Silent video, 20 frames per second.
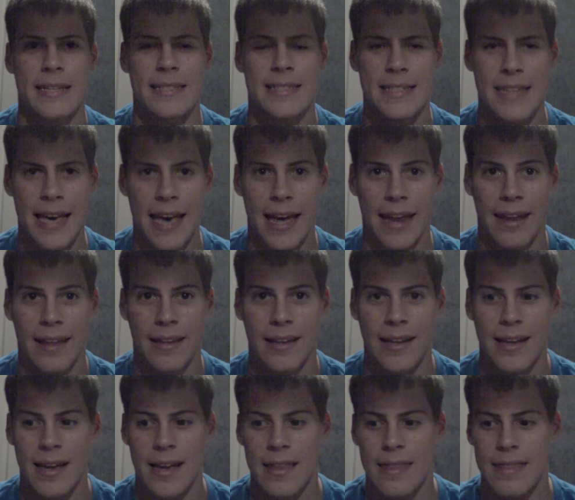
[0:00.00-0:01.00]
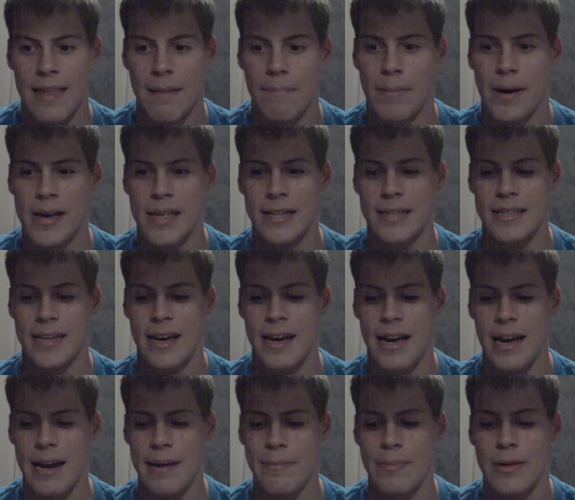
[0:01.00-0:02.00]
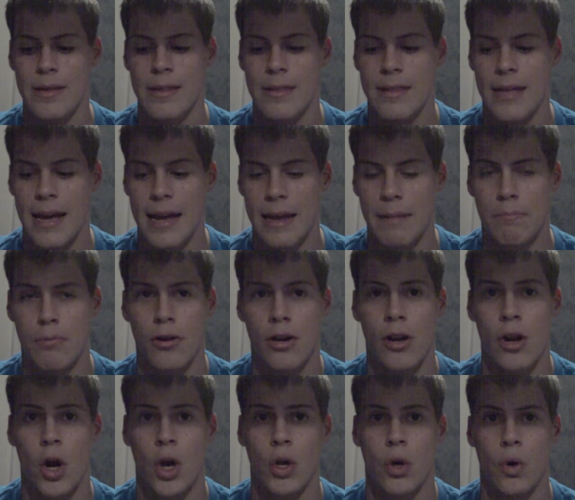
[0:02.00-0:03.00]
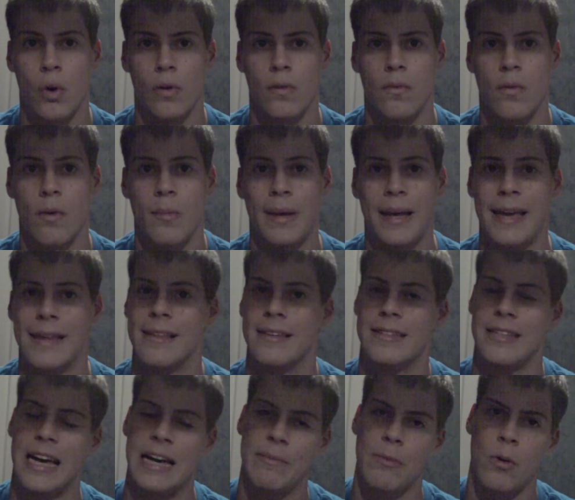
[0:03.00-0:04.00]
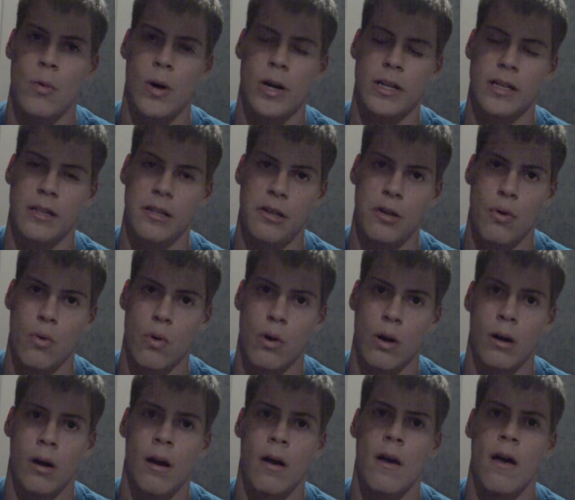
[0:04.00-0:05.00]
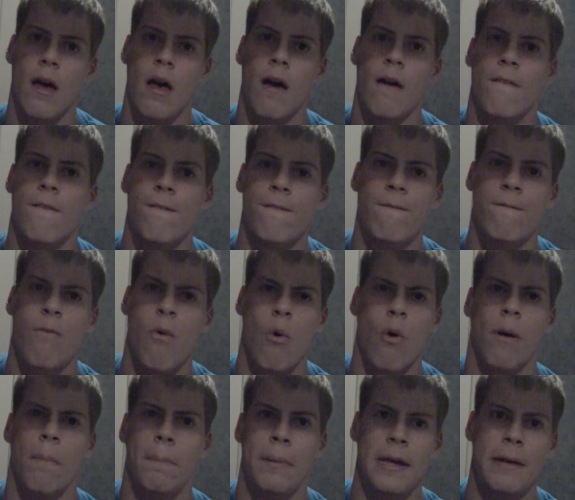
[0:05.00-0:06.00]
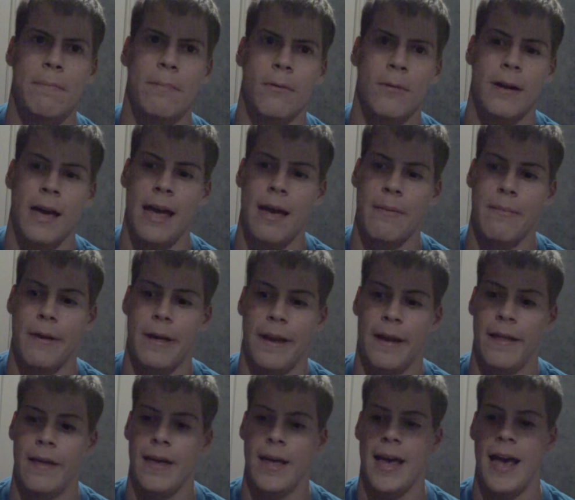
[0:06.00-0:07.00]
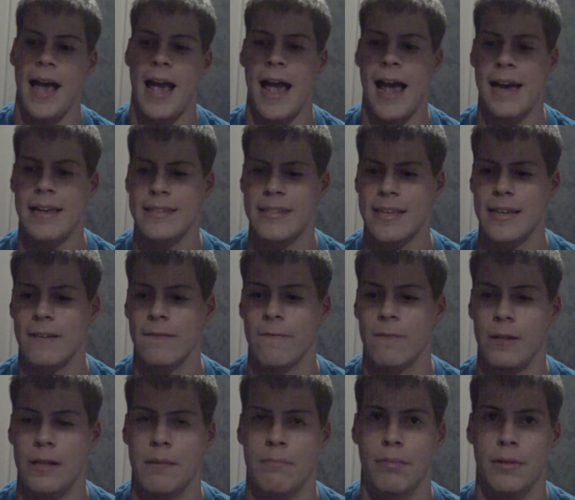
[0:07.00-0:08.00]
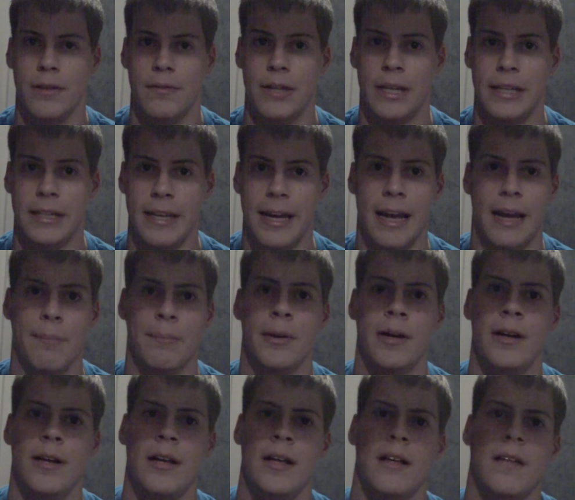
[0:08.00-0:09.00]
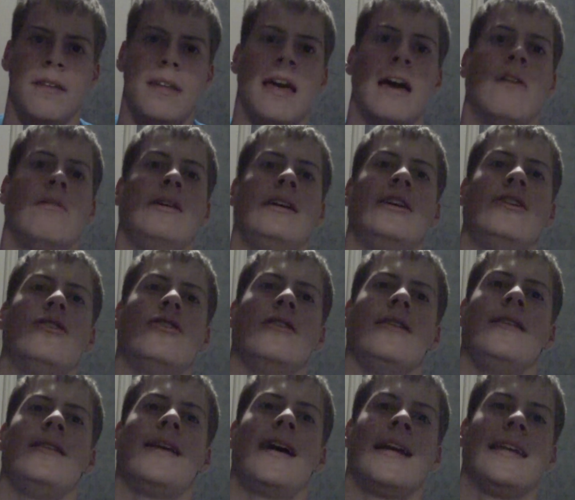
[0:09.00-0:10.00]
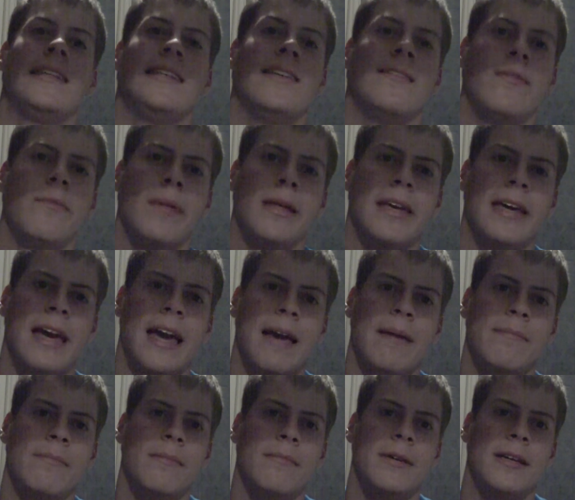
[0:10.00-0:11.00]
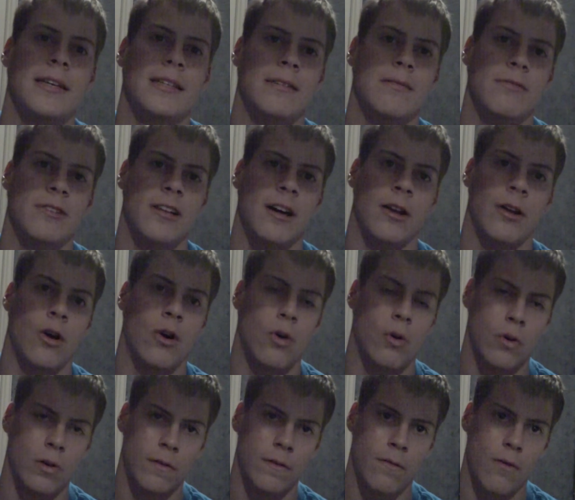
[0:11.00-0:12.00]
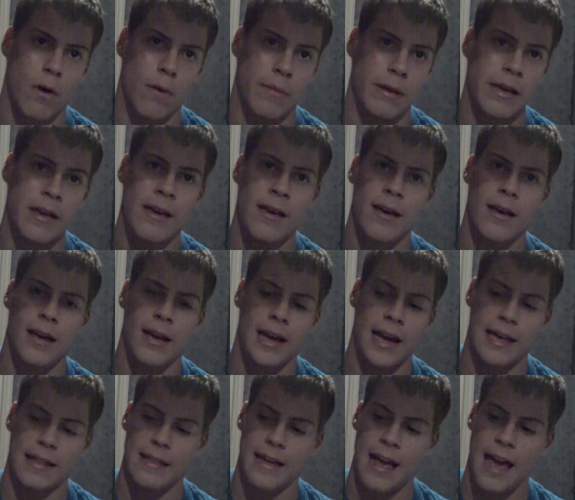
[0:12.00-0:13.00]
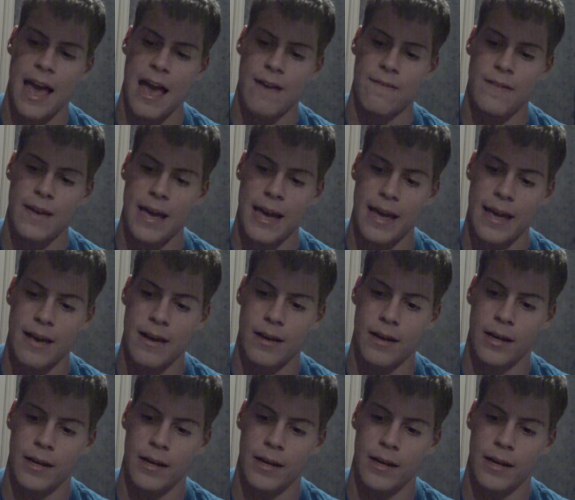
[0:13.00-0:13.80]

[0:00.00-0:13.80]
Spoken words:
said that by the time they had put it on hold for me and the time I walked in the door, 4 people came in asking for the Oblivion game. Now, he could not give them the game because it was on hold for me, and they have a